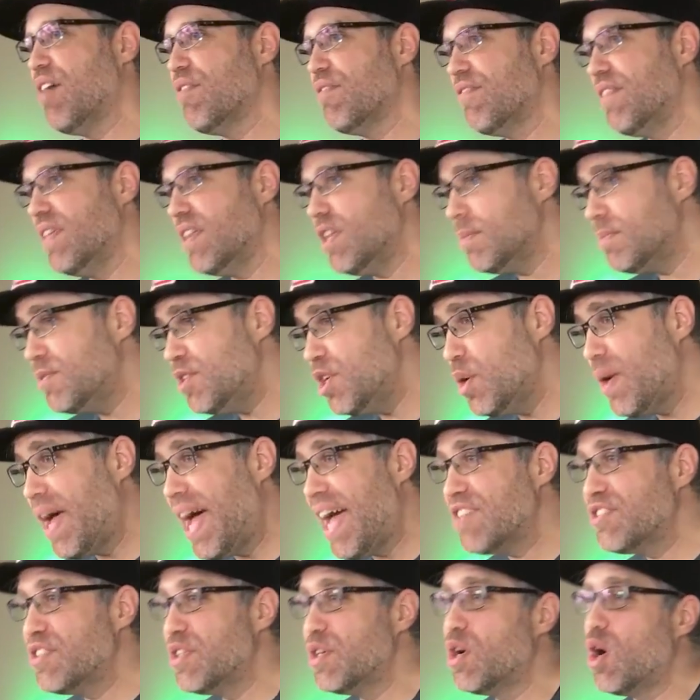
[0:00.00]
Now, Philips
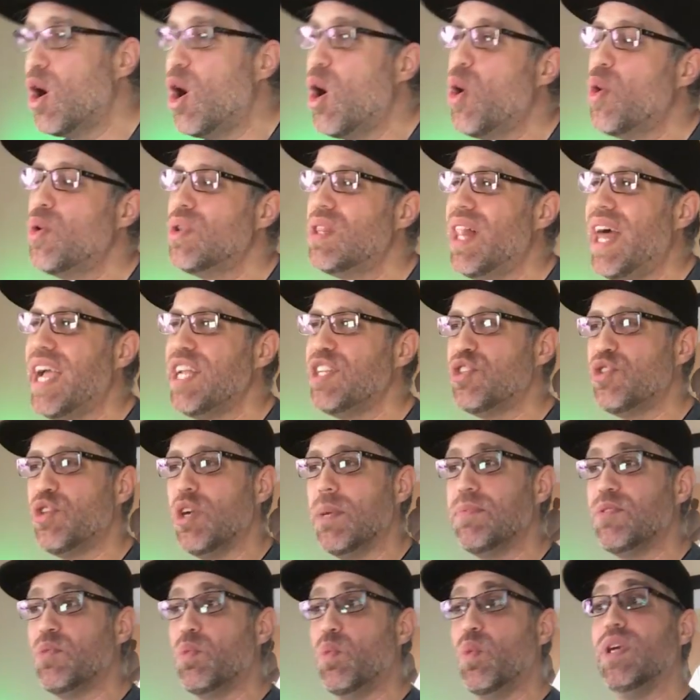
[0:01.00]
Hue has their own
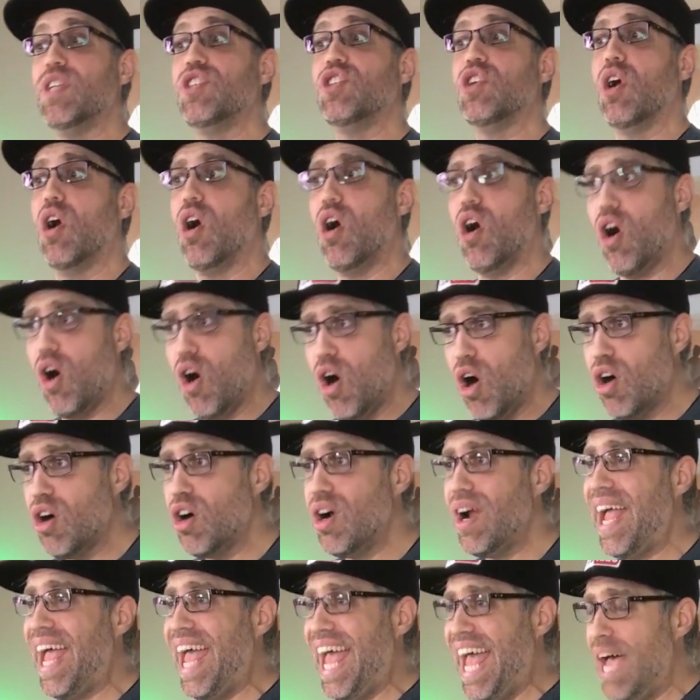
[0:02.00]
light strips, which
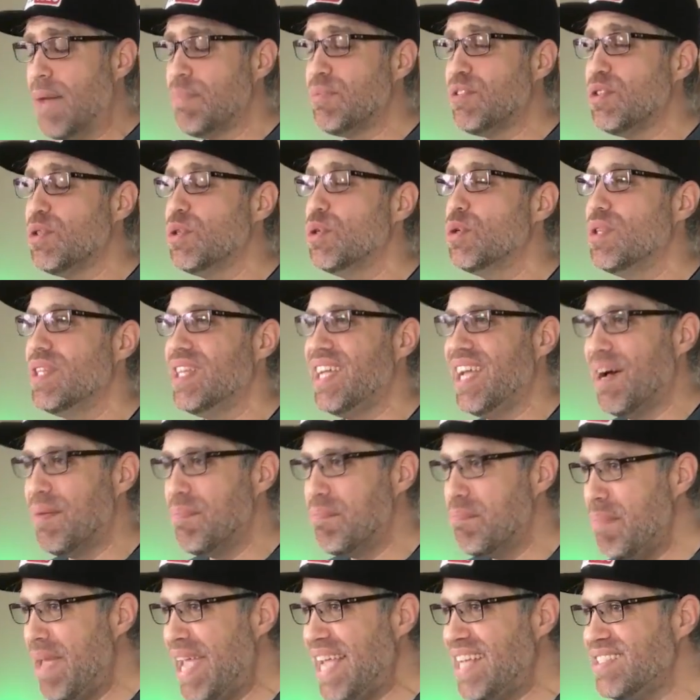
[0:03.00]
are
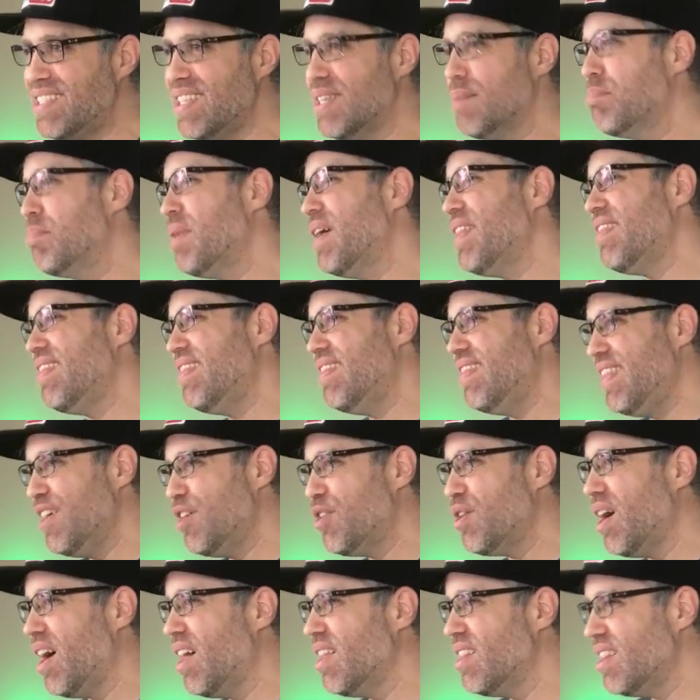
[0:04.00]
absolutely amazing,
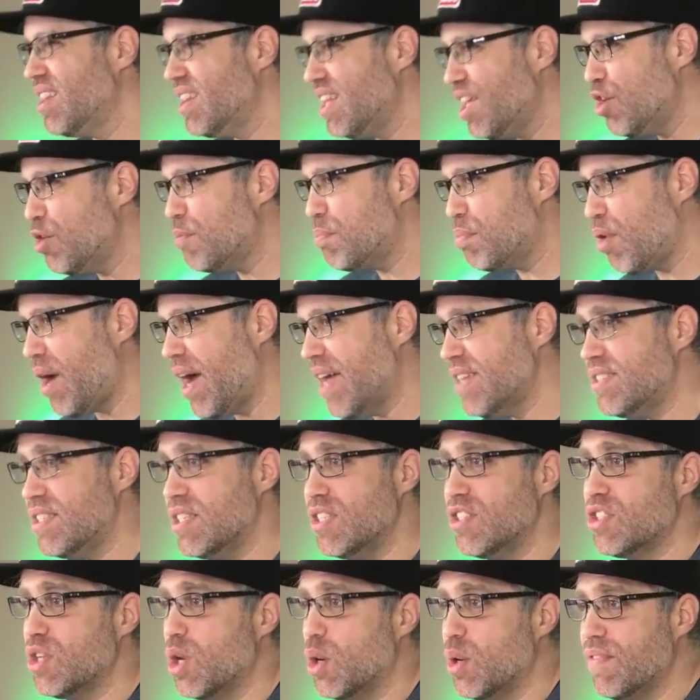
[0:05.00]
but they're a little
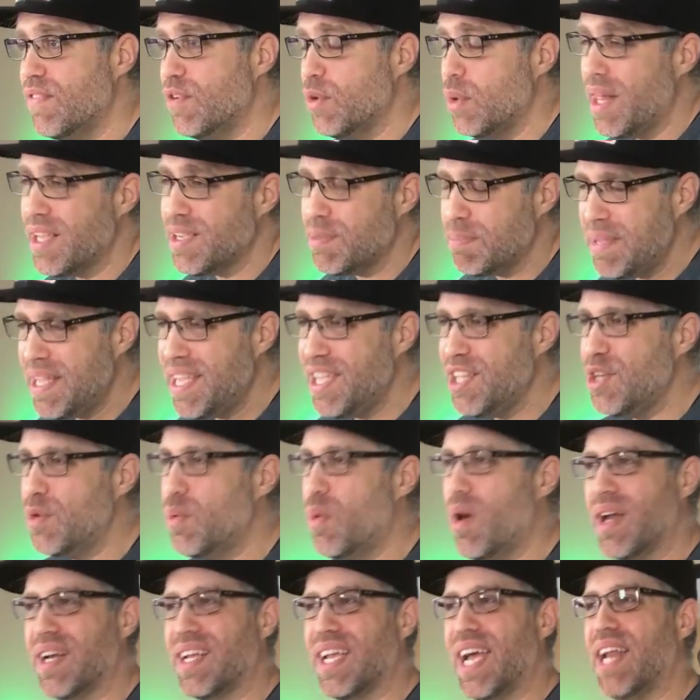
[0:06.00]
pricey. So if you're like
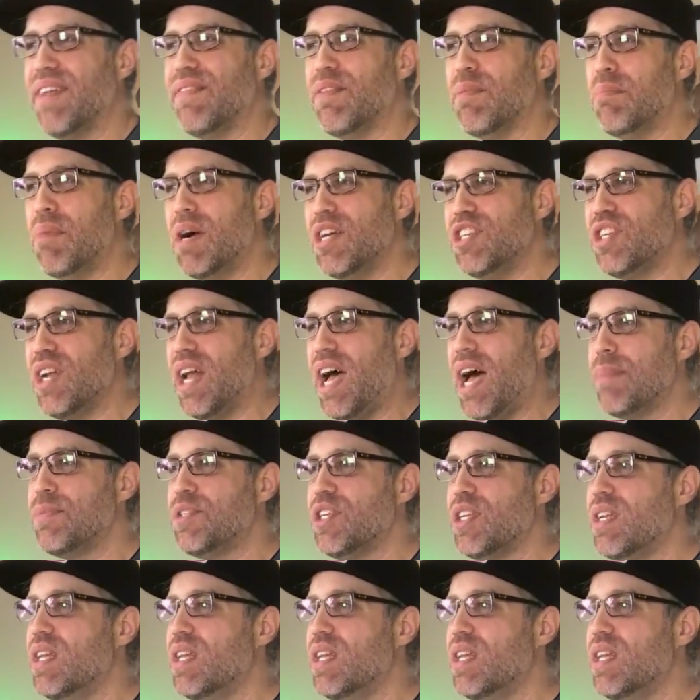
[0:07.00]
me and you want kind of a budget